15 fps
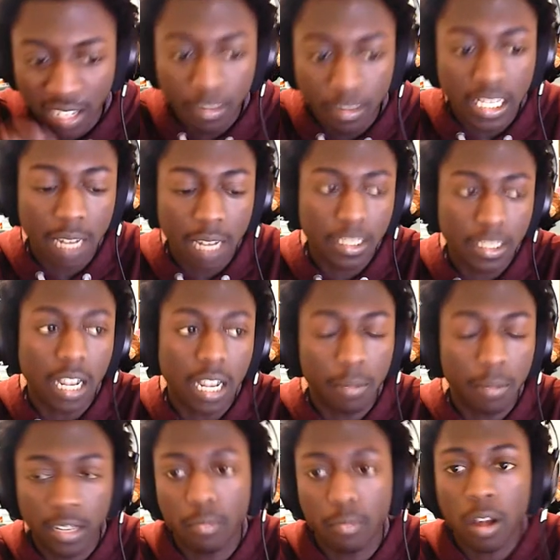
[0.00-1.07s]
But the enemy top
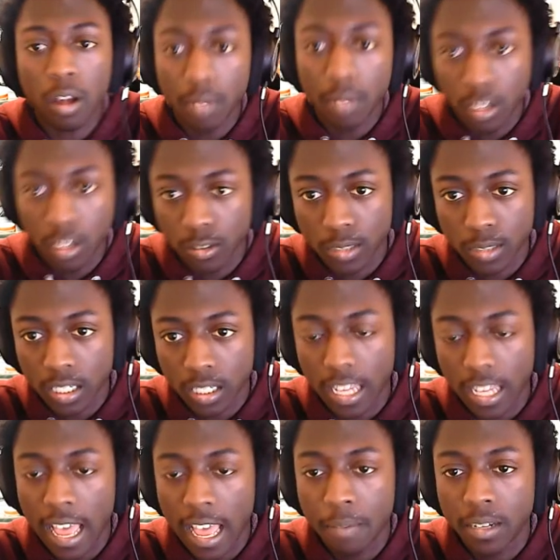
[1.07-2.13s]
laner probably knows what's going to
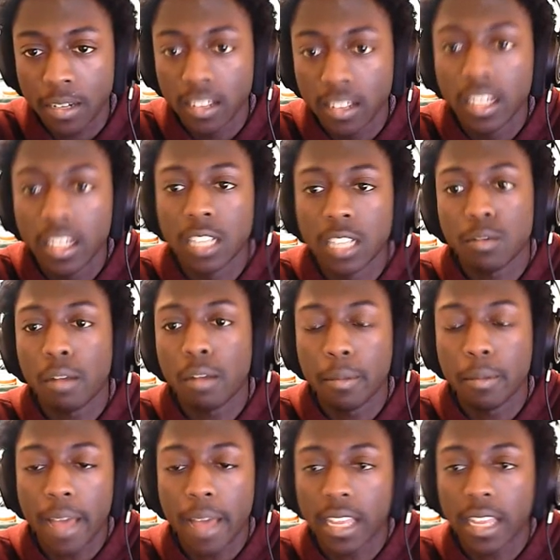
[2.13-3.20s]
happen, and is probably
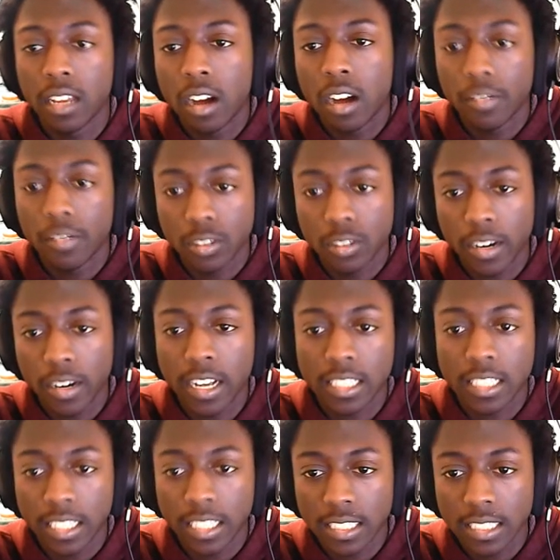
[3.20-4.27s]
backing off and trying not
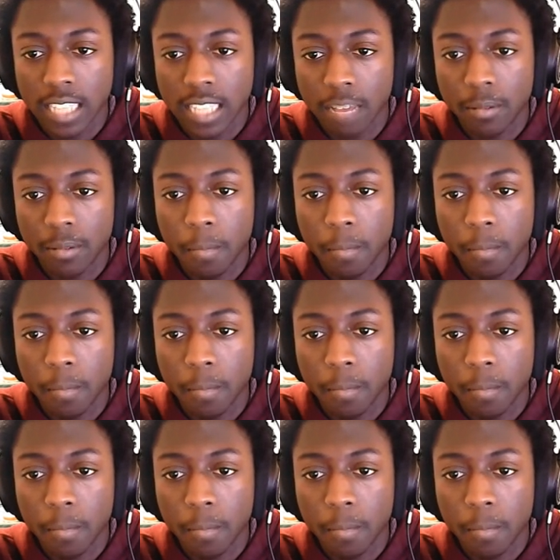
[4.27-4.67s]
to let this happen.